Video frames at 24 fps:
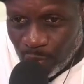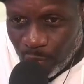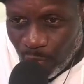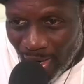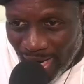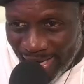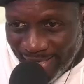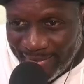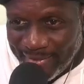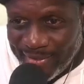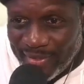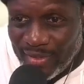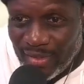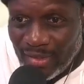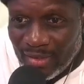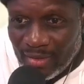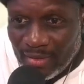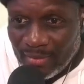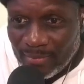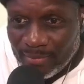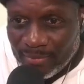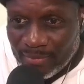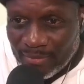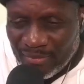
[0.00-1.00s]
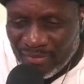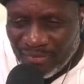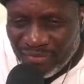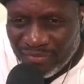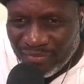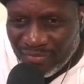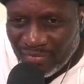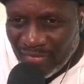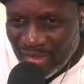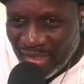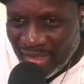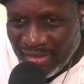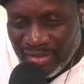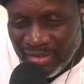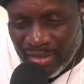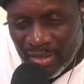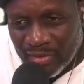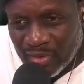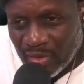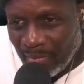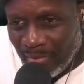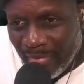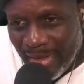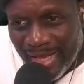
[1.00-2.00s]
white. It
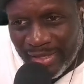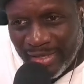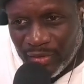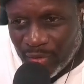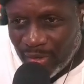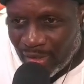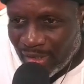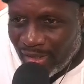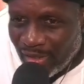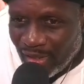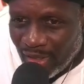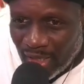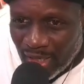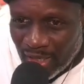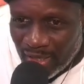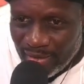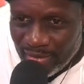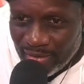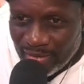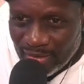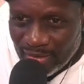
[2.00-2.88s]
doesn't match the car.